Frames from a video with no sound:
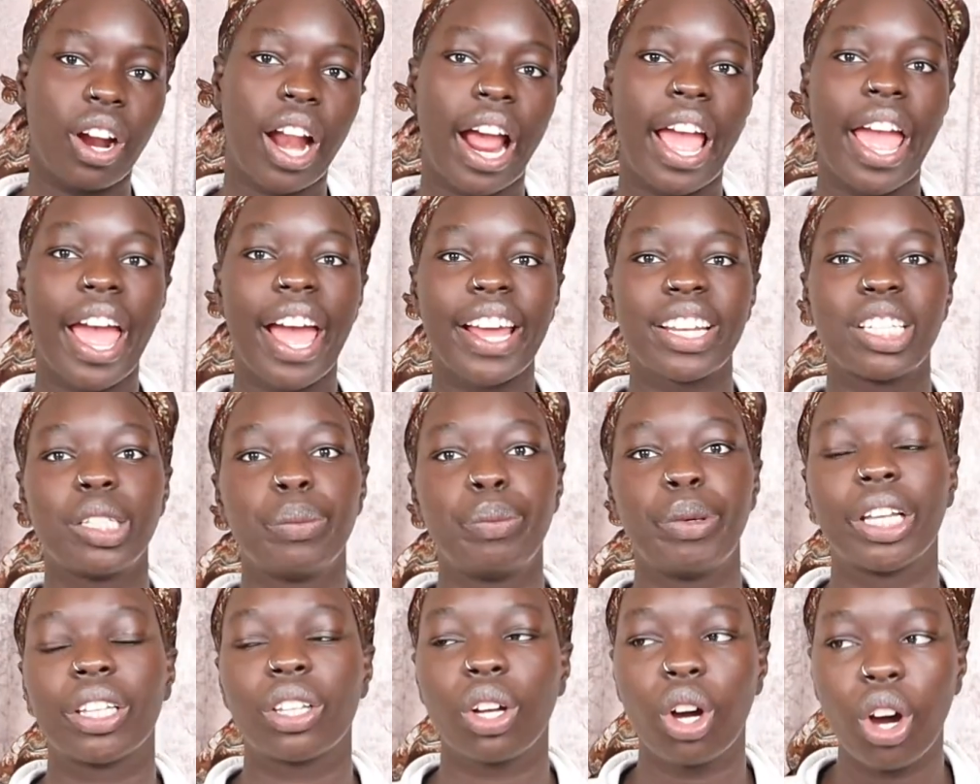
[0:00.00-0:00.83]
I had to
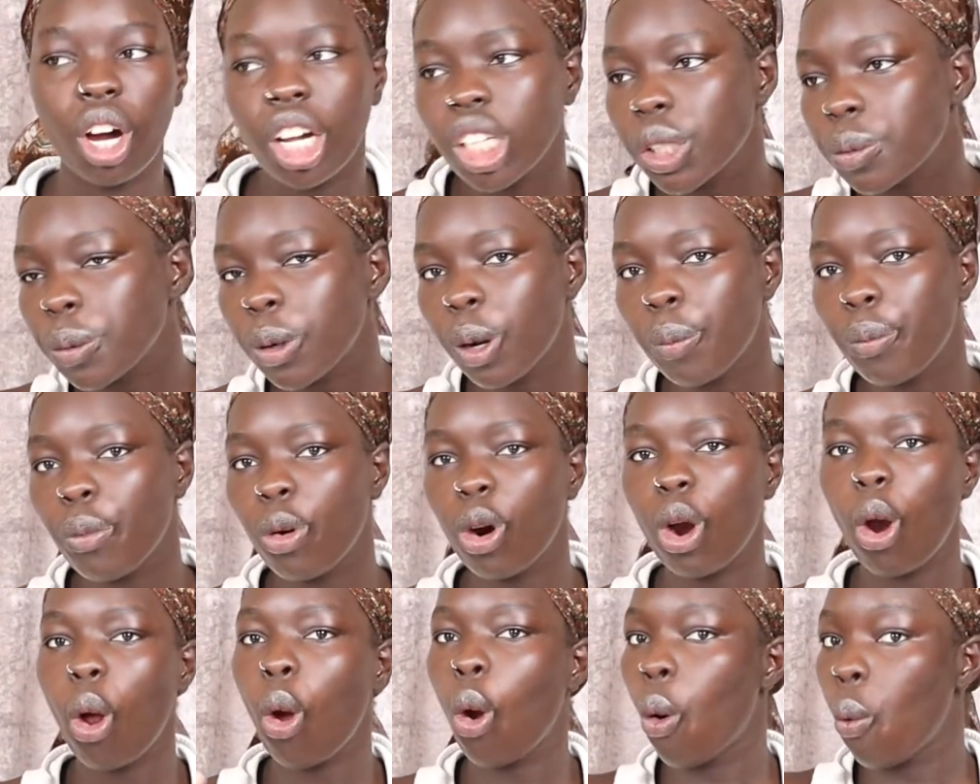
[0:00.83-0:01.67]
be at the hospital
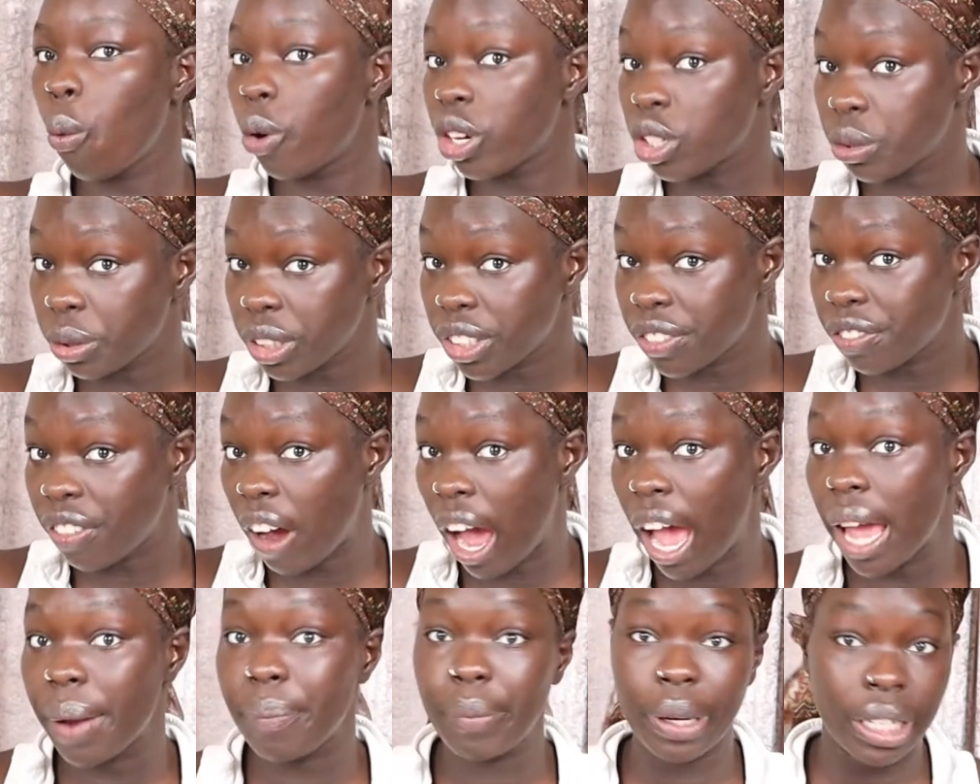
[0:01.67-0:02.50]
more, which was
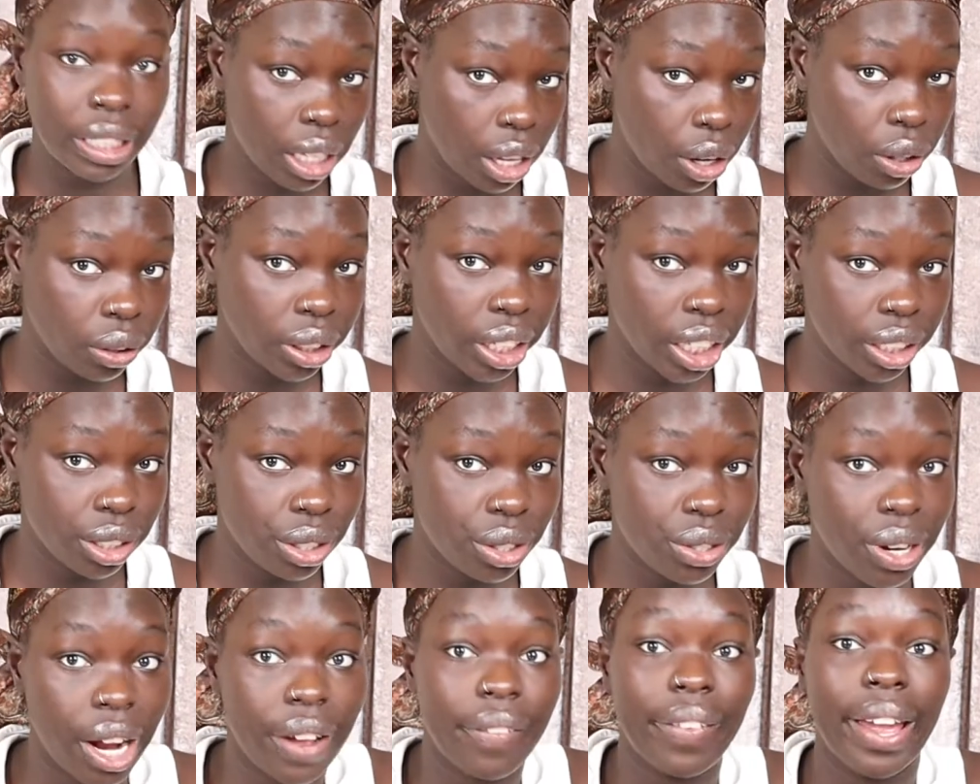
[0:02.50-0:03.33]
fine because I only had to
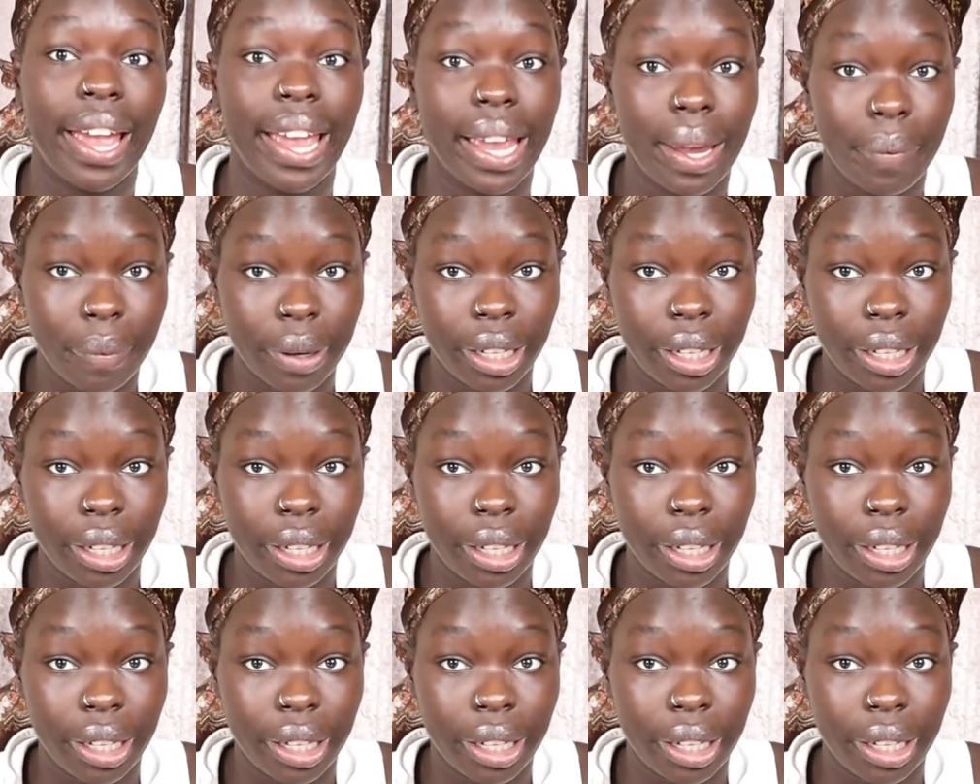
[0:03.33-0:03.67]
drive 8